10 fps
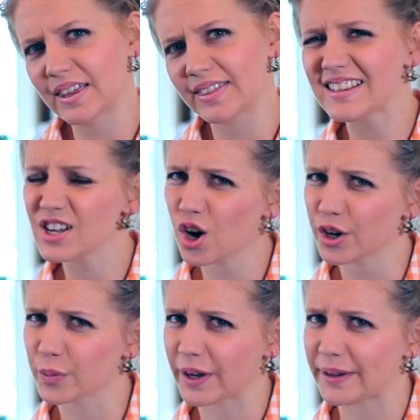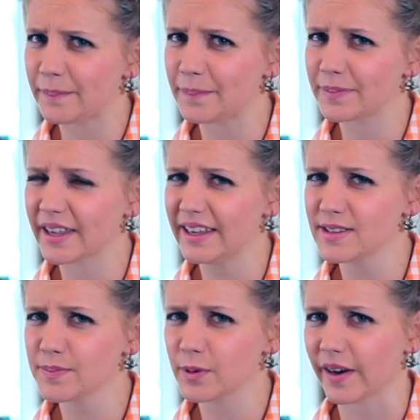That's a hard one,
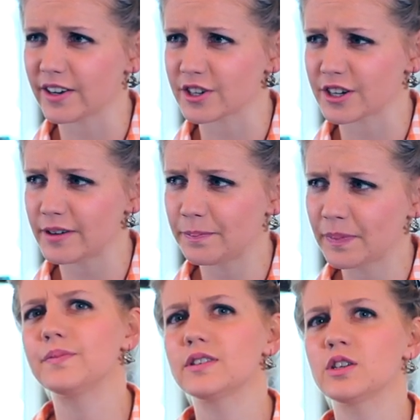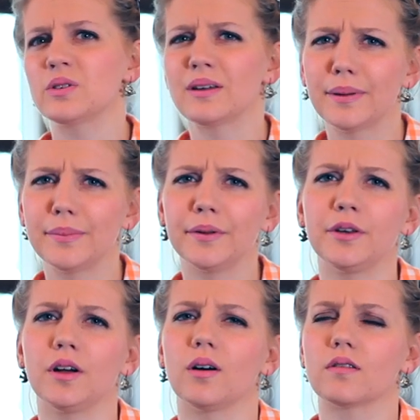inspiration. So some people,
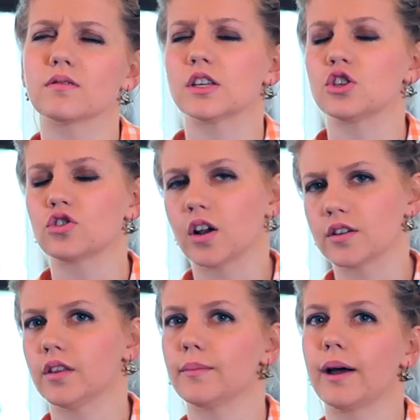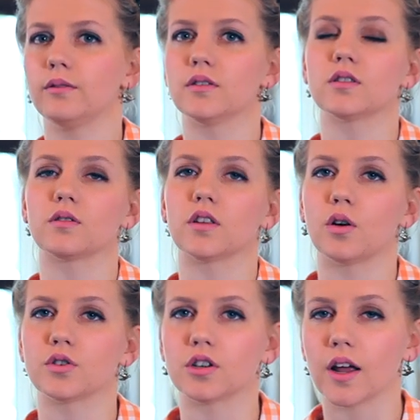you know, are really drawn to the mountains or the
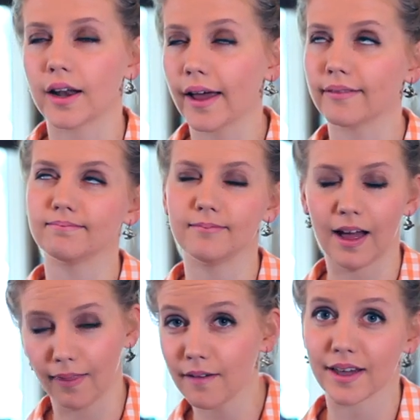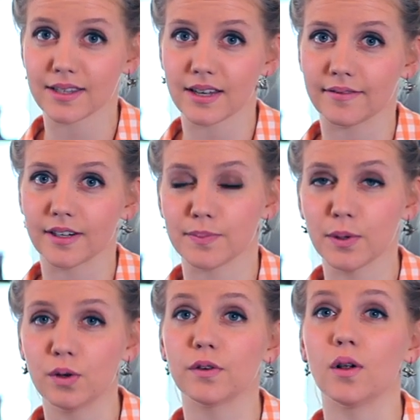ocean, and I, I love that stuff and it's
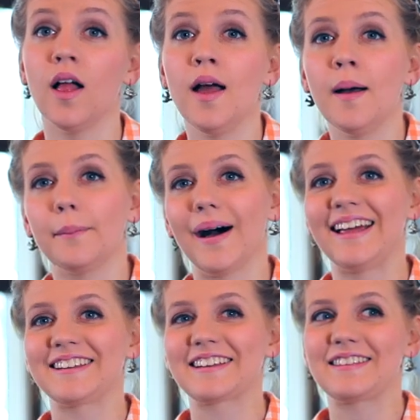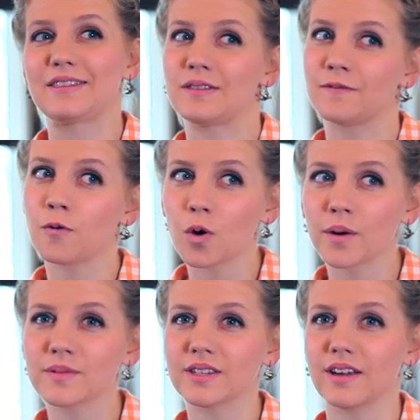beautiful, but
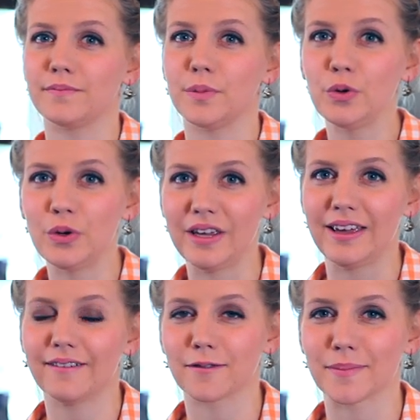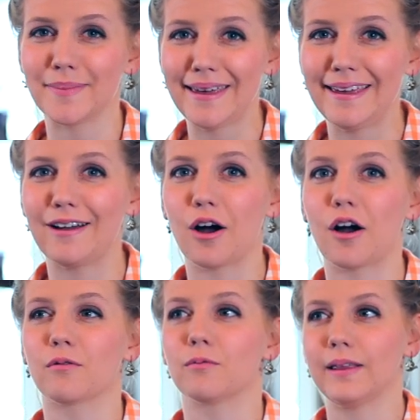forms of beauty for me
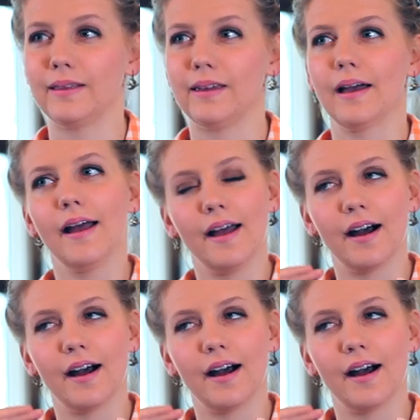are really